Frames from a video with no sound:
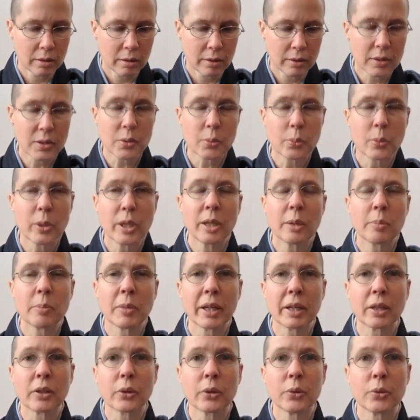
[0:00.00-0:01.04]
This week, my
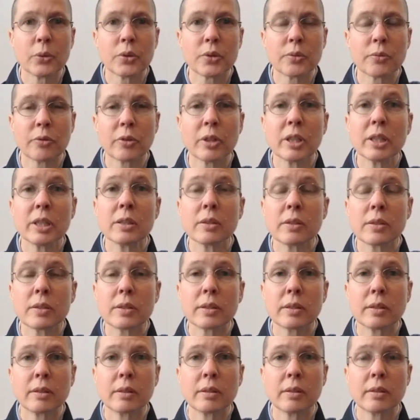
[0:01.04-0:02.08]
close
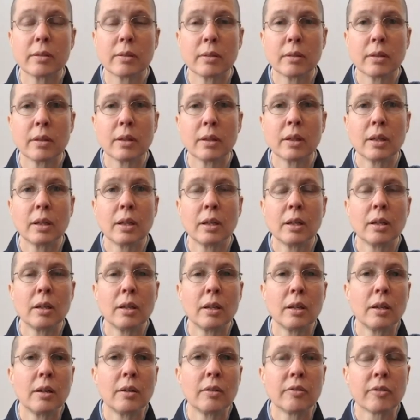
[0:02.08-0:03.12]
friend's
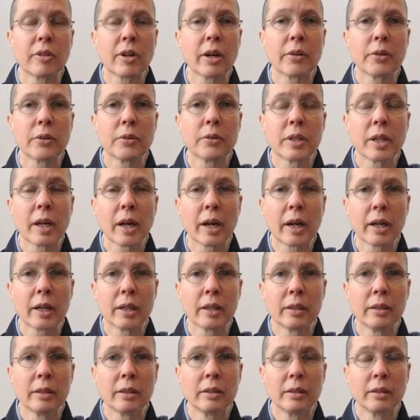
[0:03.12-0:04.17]
father
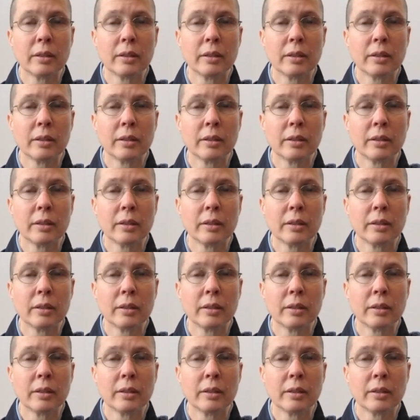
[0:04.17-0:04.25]
died.